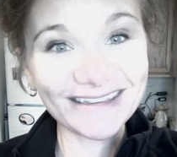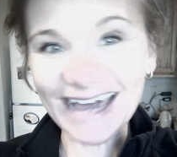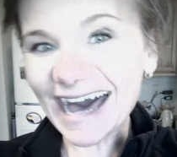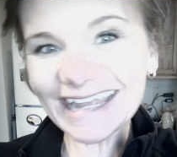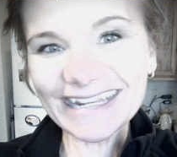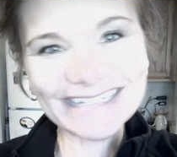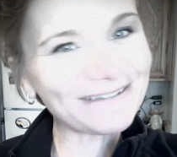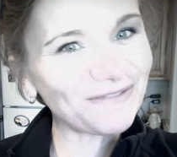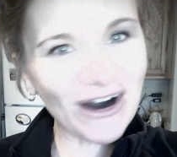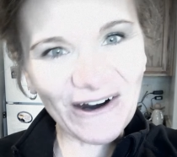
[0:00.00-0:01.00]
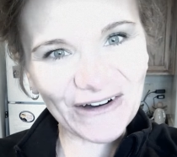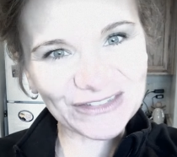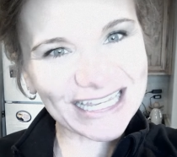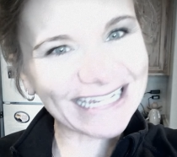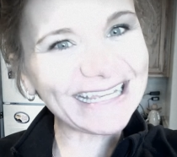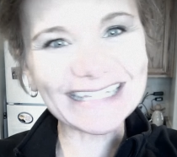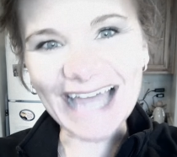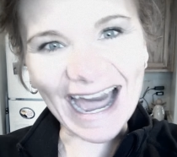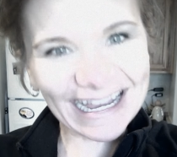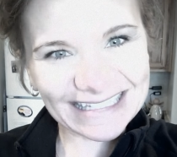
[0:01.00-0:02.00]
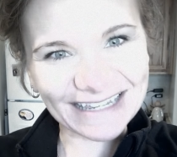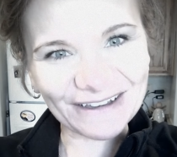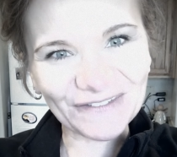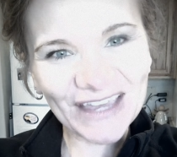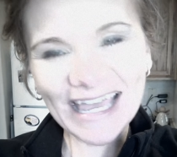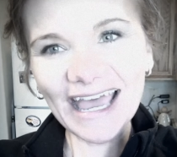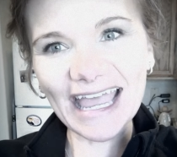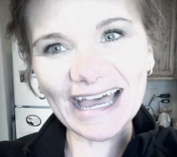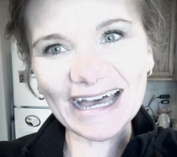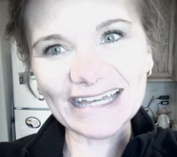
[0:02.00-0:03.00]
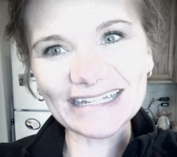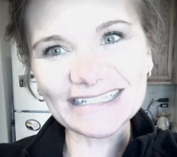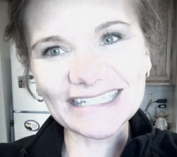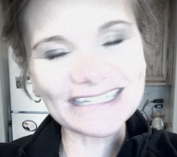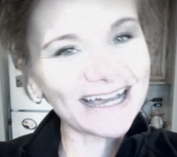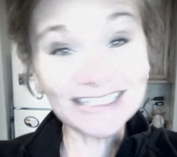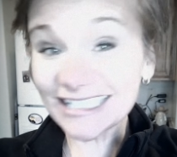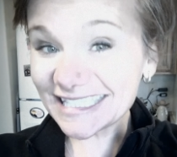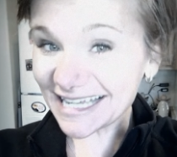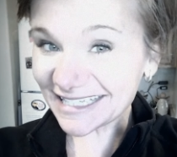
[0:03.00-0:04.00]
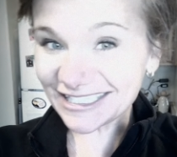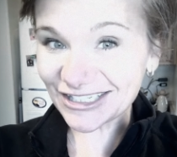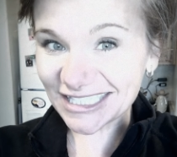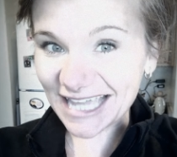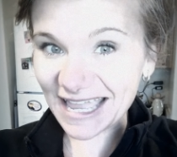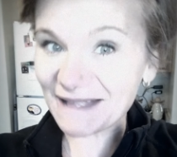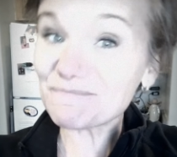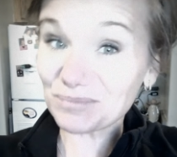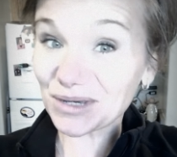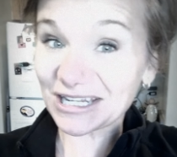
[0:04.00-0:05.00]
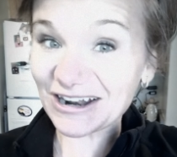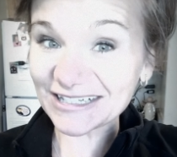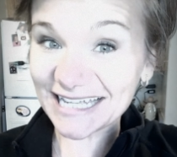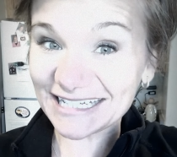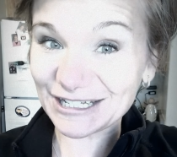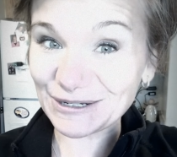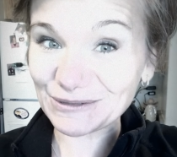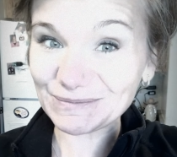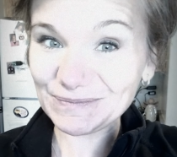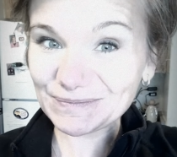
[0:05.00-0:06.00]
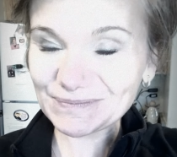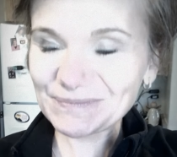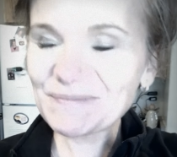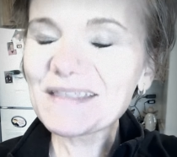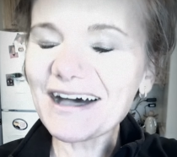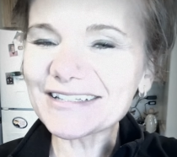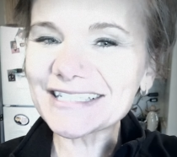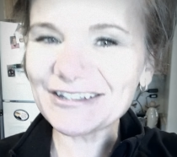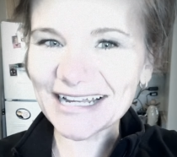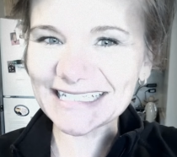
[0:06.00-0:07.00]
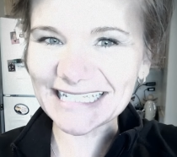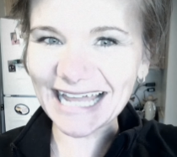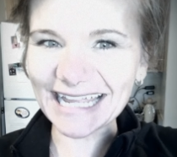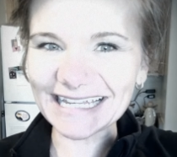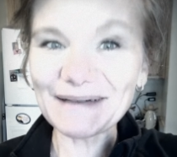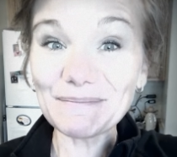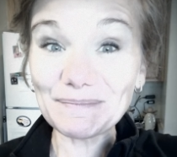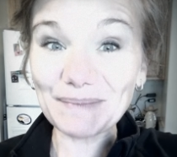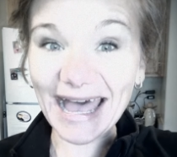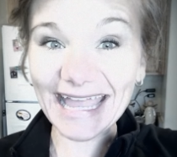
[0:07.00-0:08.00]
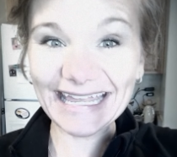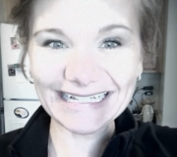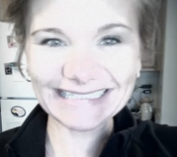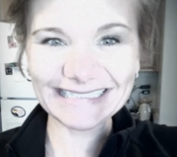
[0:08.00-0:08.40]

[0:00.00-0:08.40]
God is involved and he is active, and not just in Esther's day, but in our day too. I'll see you guys tonight. Bye.